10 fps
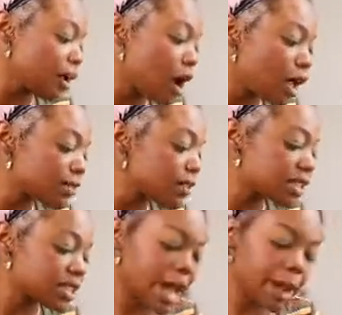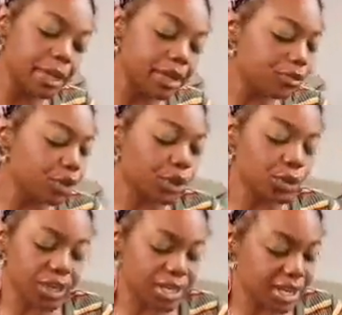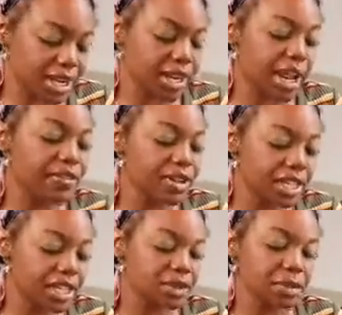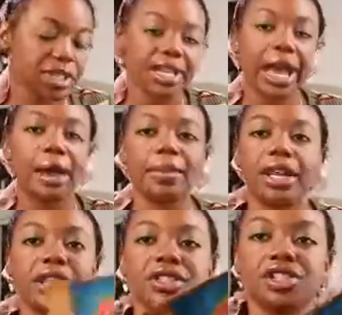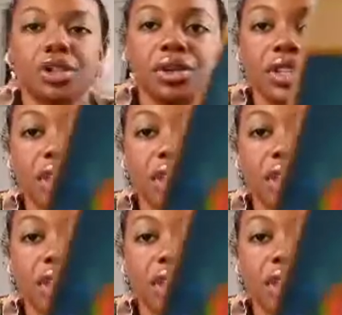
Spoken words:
All of this is happening for a reason, and everything is meant to happen. I didn't show you the